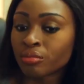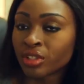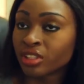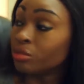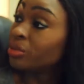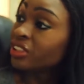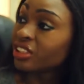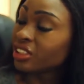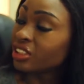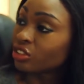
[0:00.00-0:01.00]
But the
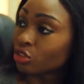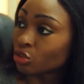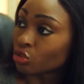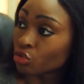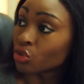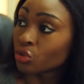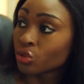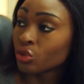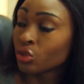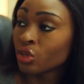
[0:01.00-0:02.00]
businesses don't
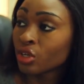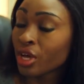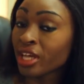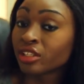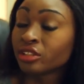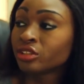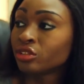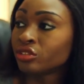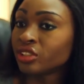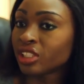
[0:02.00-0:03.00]
grow, and those
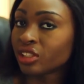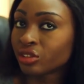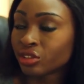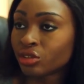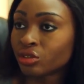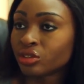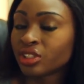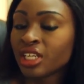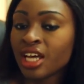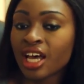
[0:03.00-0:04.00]
stories are not
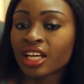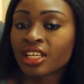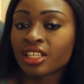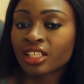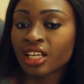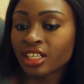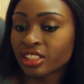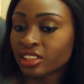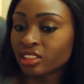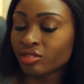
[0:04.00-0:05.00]
told. And I think
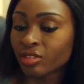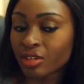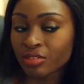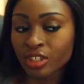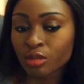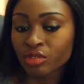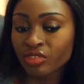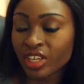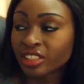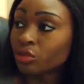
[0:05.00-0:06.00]
Lionesses of Africa
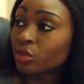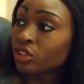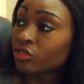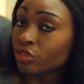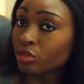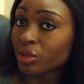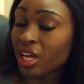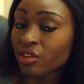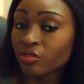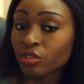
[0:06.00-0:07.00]
provides a wonderful
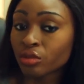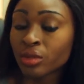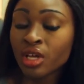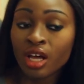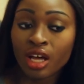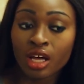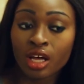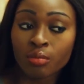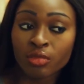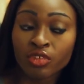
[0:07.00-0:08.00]
platform
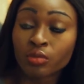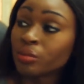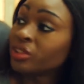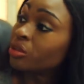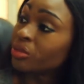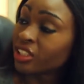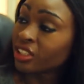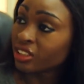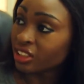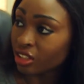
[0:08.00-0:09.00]
for women to
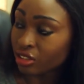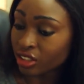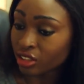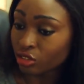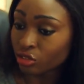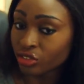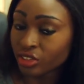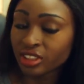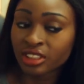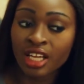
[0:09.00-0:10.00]
begin to tell these
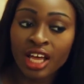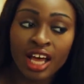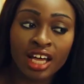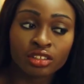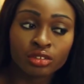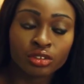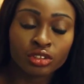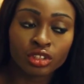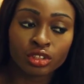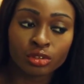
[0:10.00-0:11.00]
stories. And
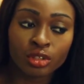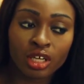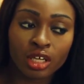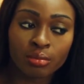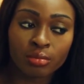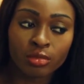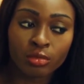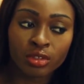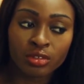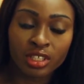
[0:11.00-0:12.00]
also,
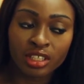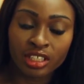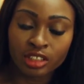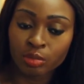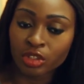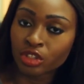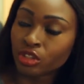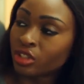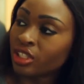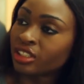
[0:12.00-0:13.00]
one thing that is
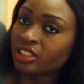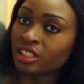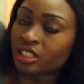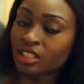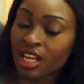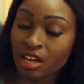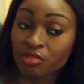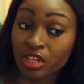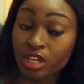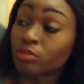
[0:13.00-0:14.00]
peculiar to
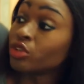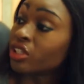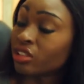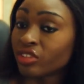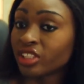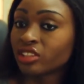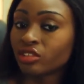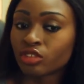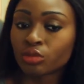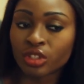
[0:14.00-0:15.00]
Africa more than the rest
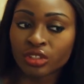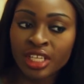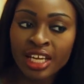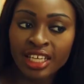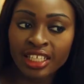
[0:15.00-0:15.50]
of the world